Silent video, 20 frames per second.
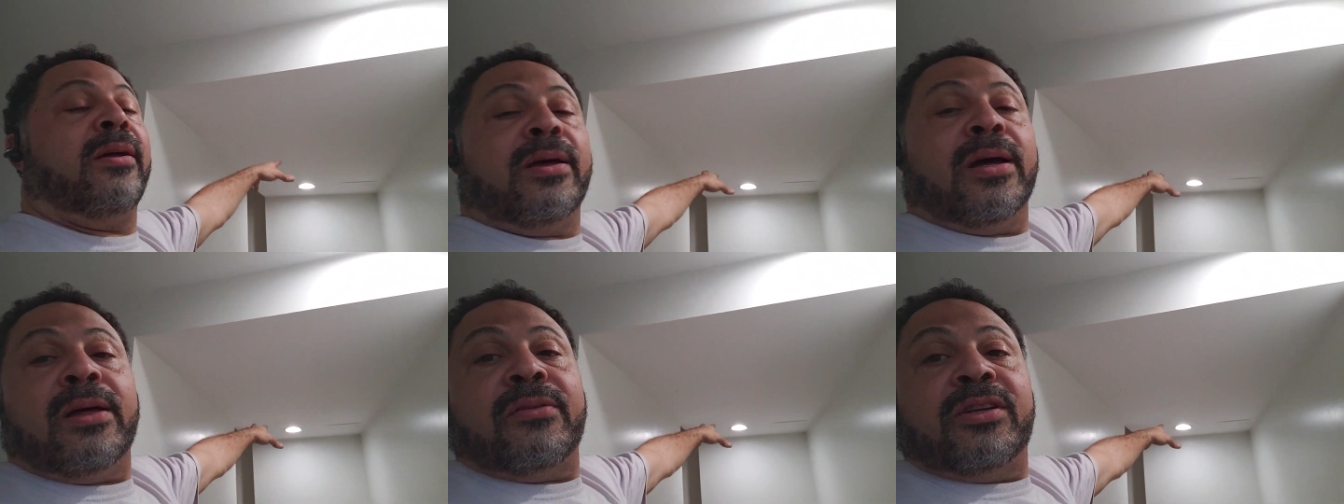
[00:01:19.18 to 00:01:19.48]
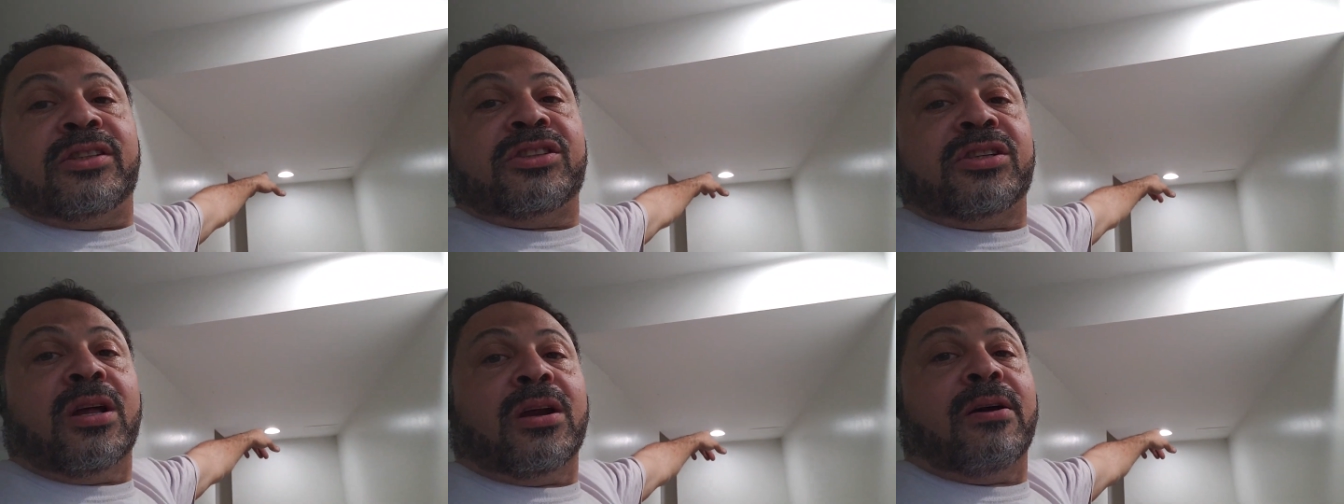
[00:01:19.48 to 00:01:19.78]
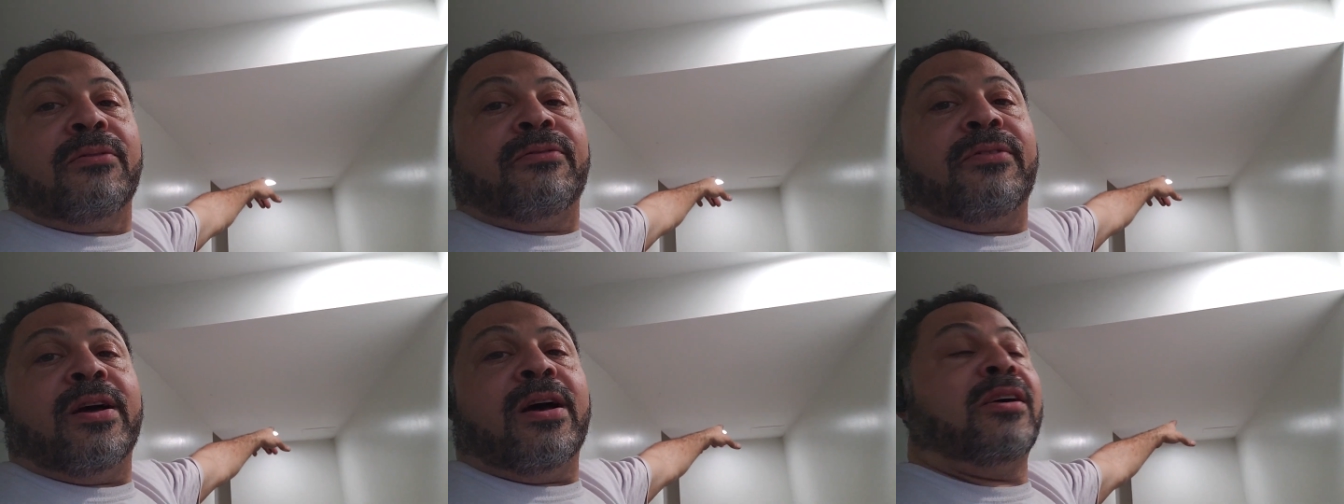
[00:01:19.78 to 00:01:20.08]
the
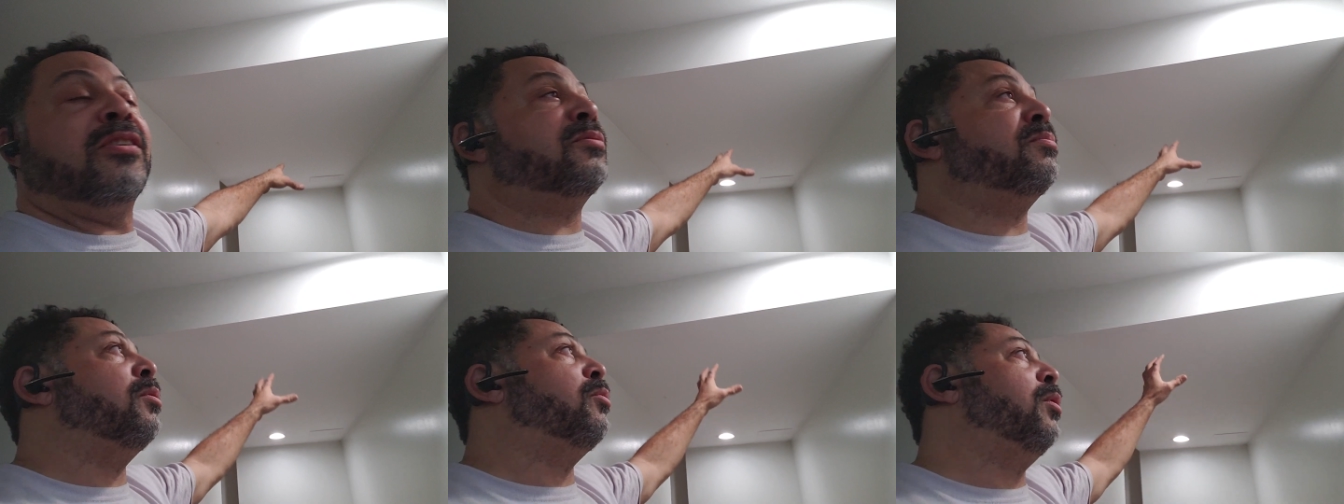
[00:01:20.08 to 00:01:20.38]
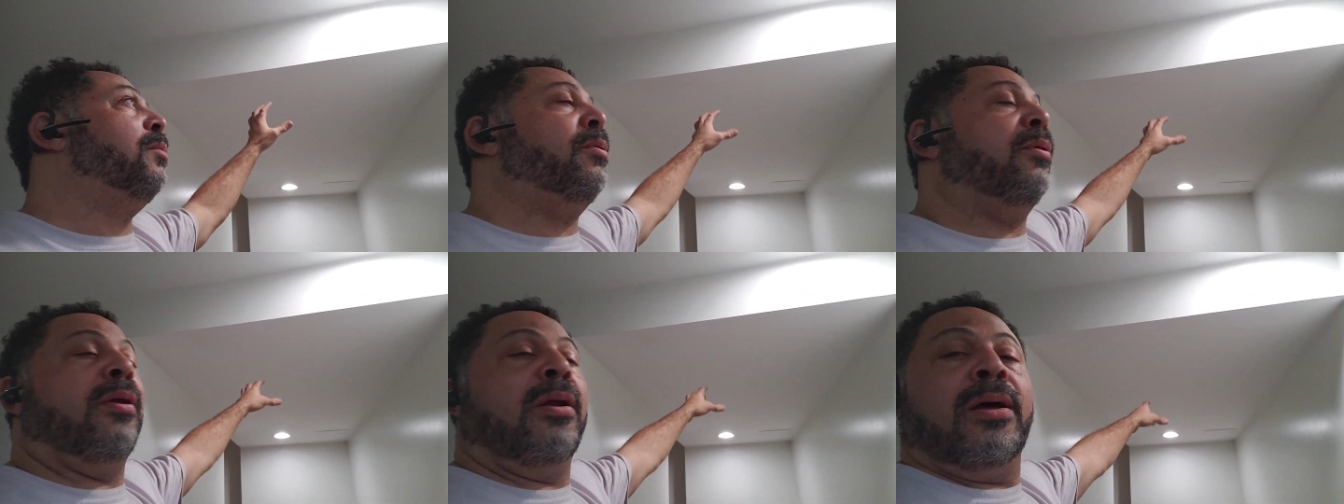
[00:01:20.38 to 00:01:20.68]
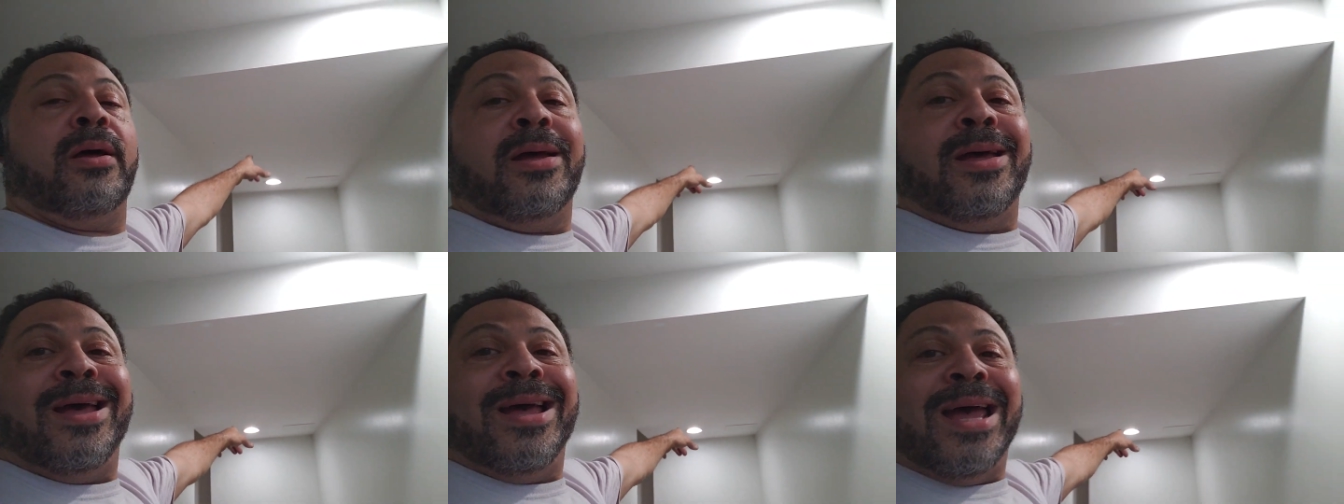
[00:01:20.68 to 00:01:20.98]
shutoff valves, but we put
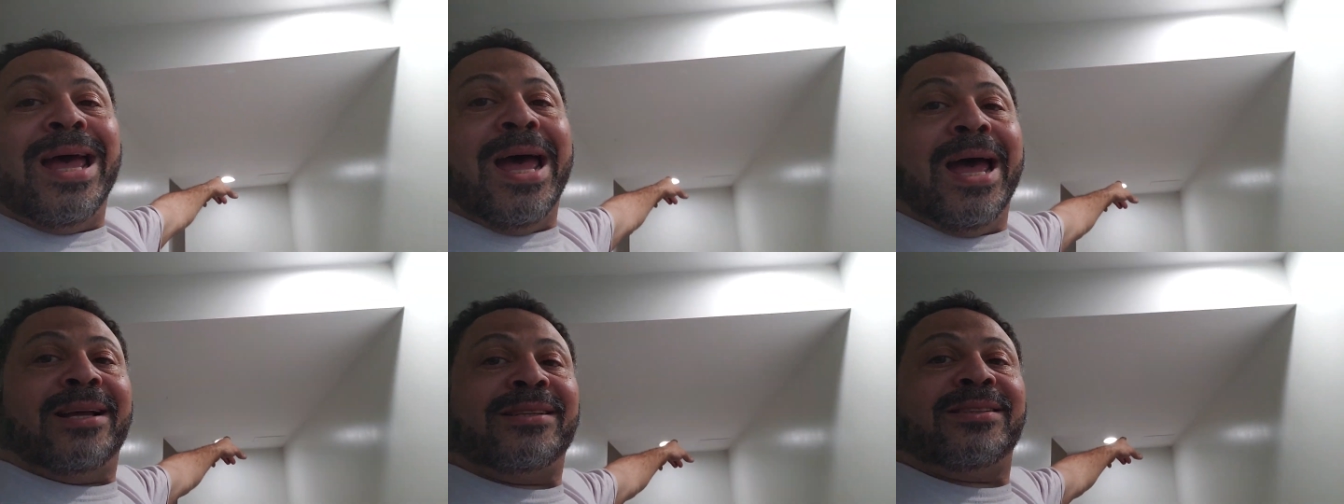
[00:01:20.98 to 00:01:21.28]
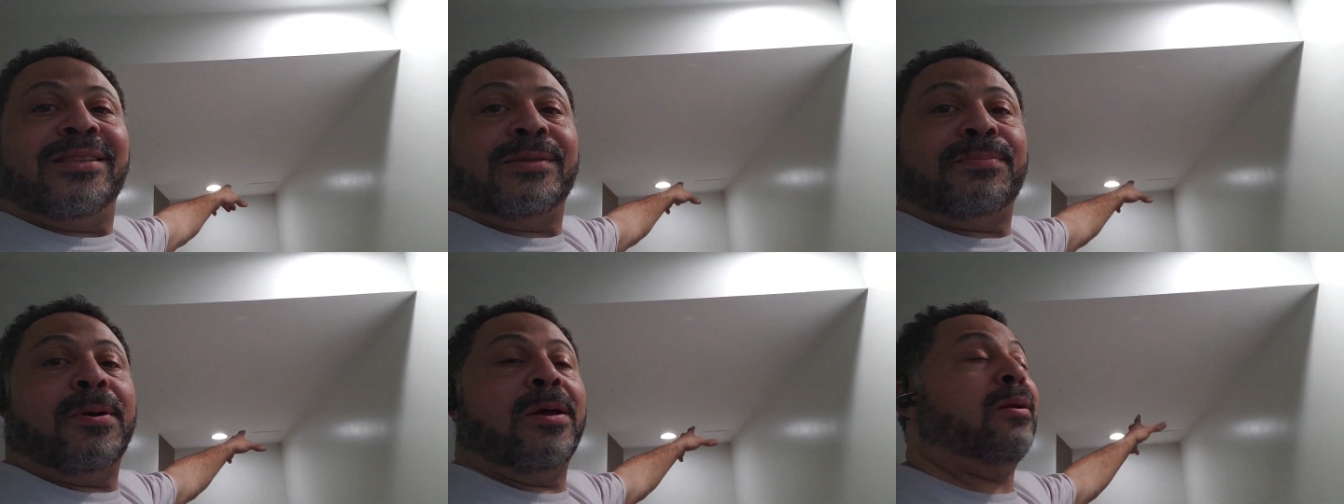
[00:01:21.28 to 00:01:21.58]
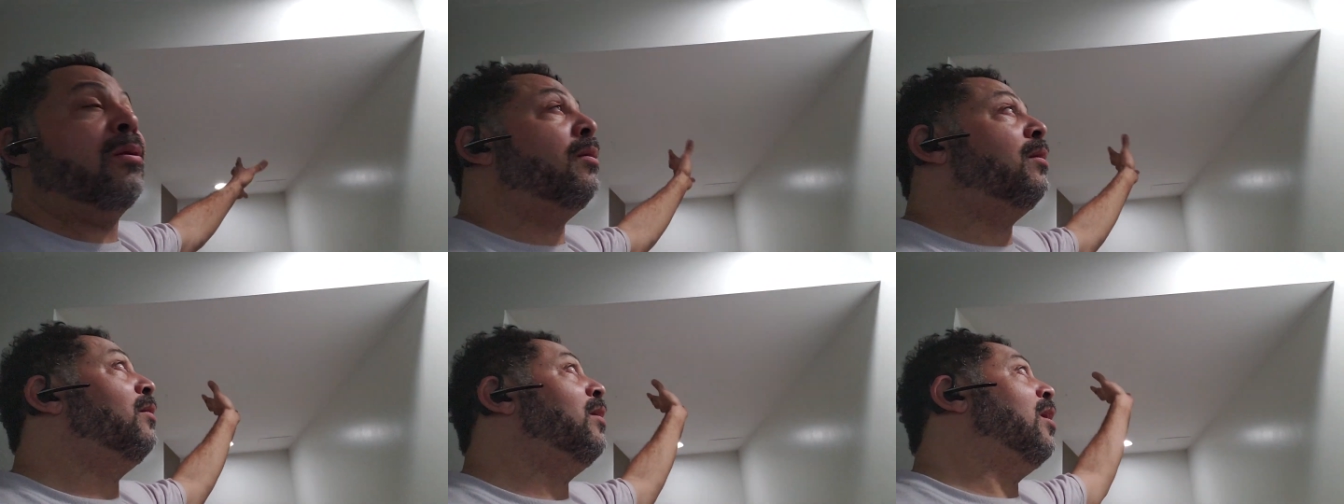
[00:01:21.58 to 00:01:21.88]
a access
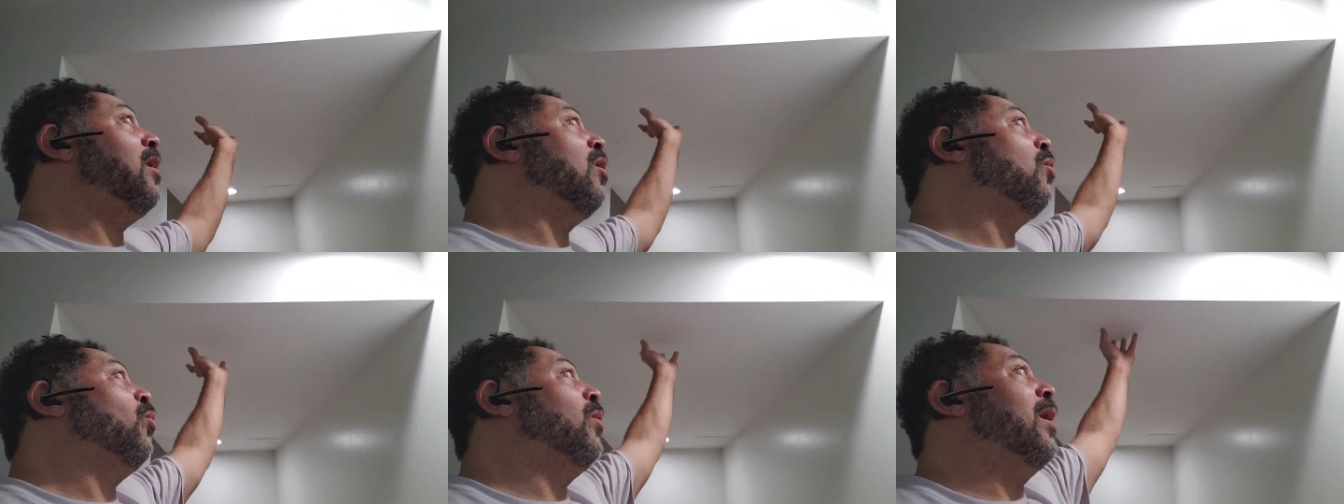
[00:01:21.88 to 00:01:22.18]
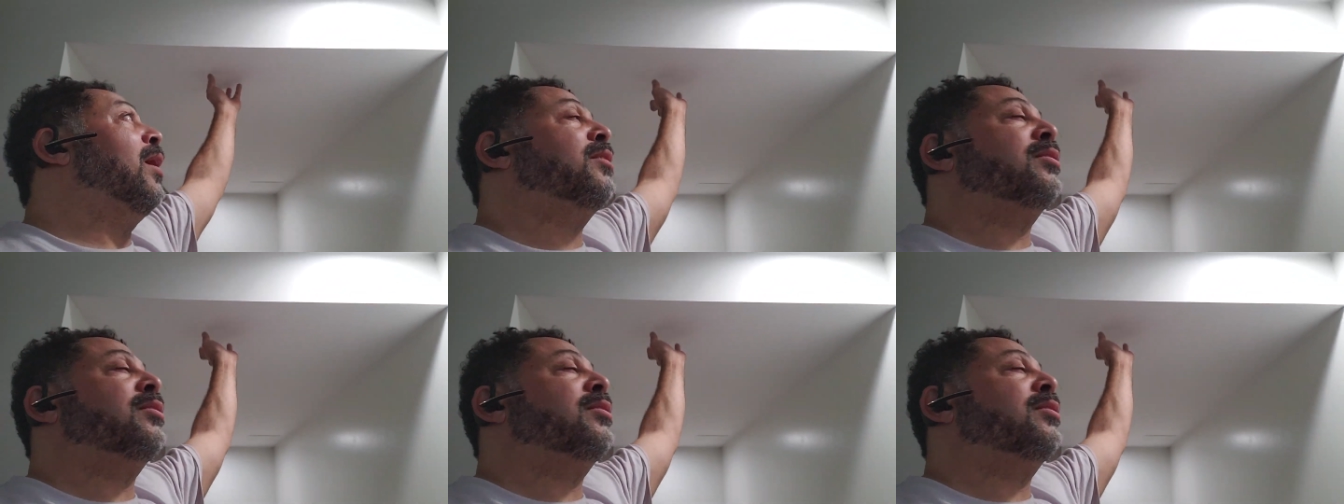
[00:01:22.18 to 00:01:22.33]
panel in there, and we